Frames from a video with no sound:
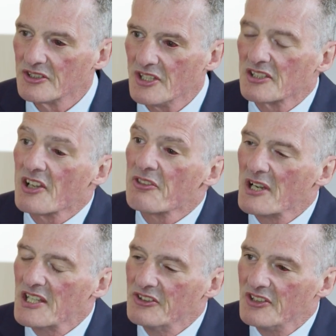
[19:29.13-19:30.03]
Dr.
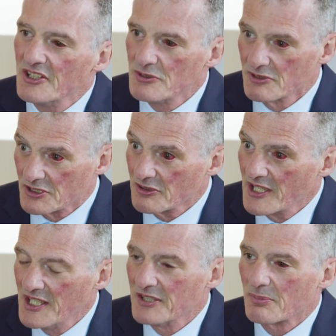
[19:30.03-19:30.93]
Athreya, you said you were
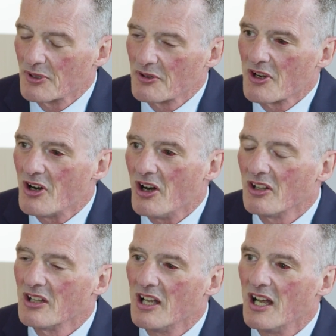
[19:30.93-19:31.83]
creating a
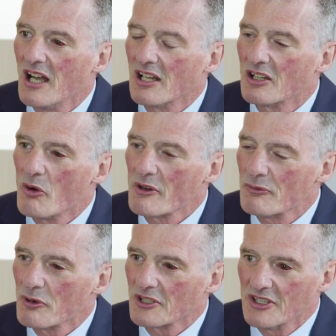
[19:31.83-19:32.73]
protocol going
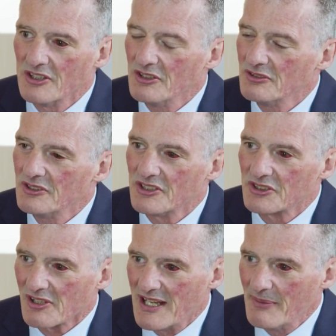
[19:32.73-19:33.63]
forward. Can you
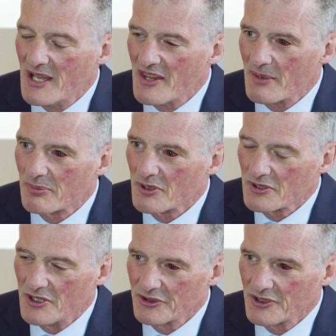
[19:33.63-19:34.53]
describe how that
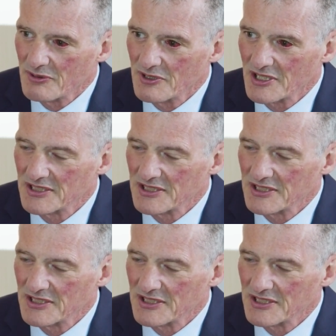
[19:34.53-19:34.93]
protocol is going to work?